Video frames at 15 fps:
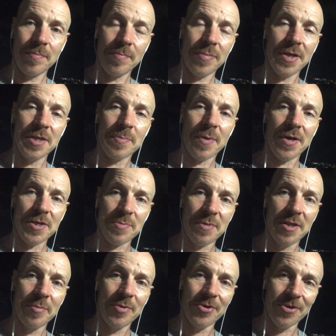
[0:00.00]
please pass me
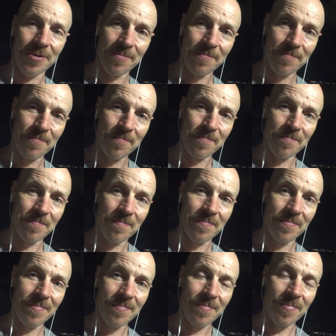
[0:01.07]
the book,
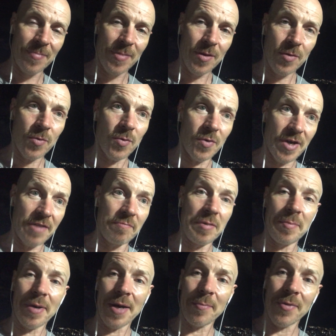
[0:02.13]
or give me
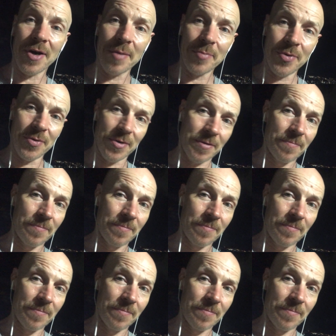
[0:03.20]
back my book.